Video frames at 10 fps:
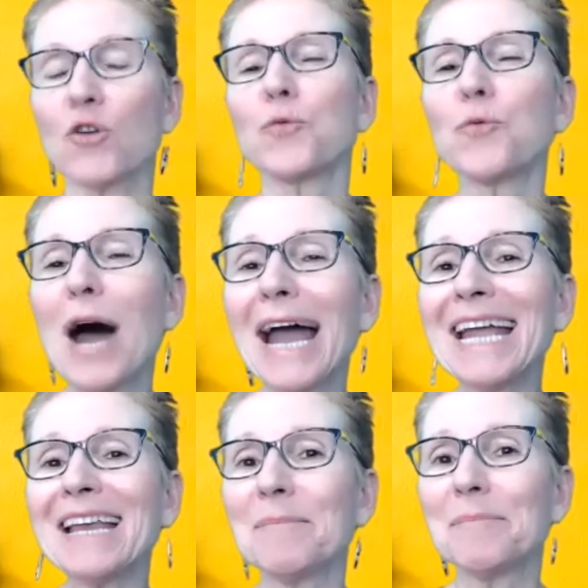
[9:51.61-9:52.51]
right
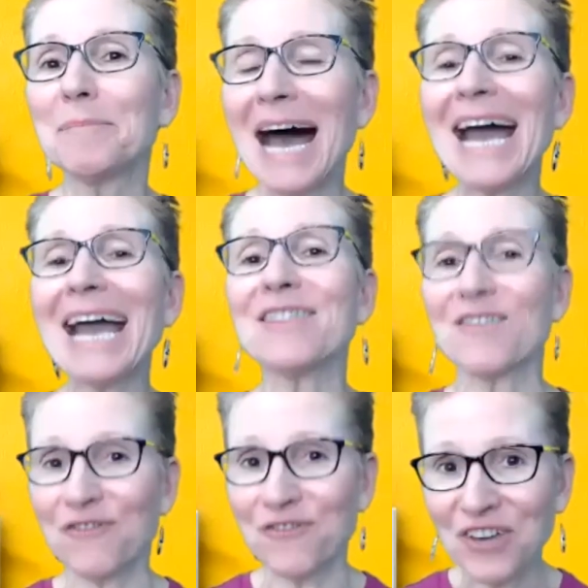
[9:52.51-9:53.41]
by the
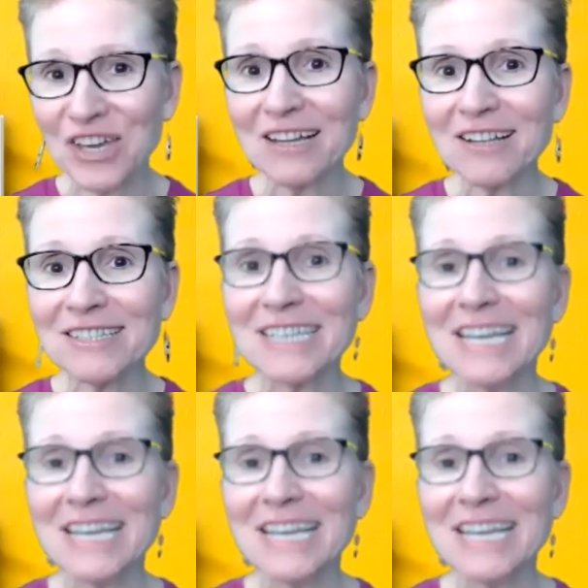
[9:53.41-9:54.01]
fields.